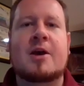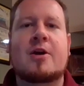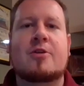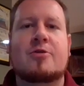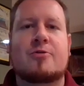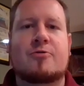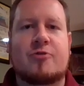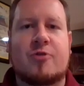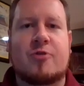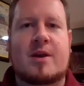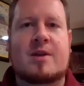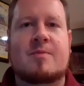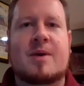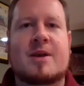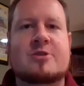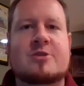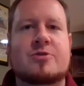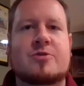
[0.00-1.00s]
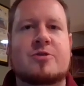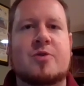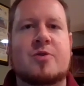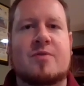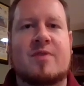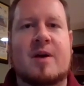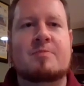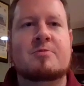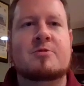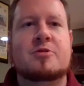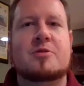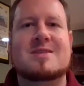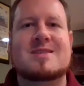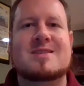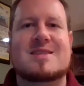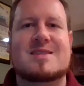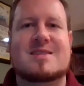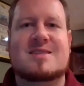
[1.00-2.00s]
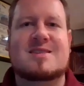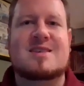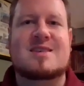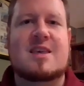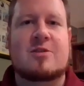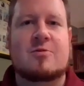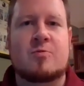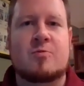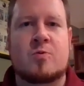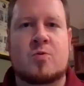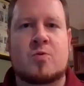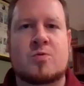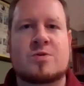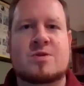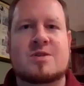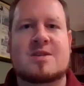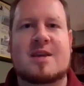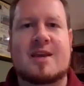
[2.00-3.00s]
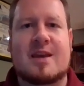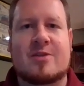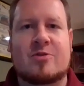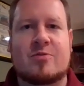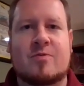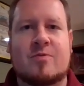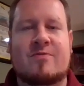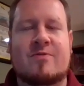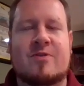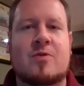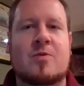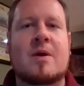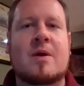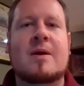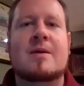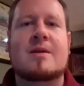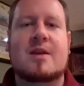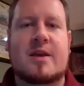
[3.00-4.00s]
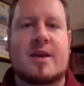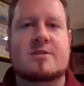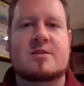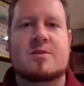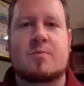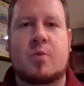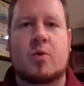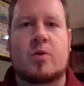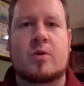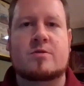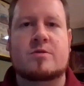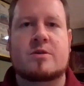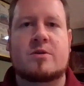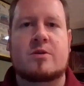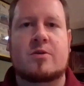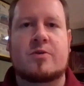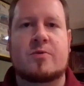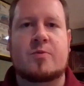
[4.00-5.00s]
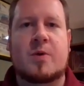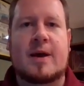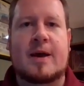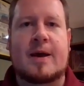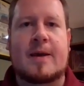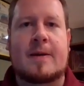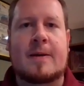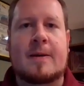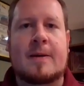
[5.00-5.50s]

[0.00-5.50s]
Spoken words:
They're trying to make sure that you have opportunities to see the rules, to get the review, to get some pointers along the way.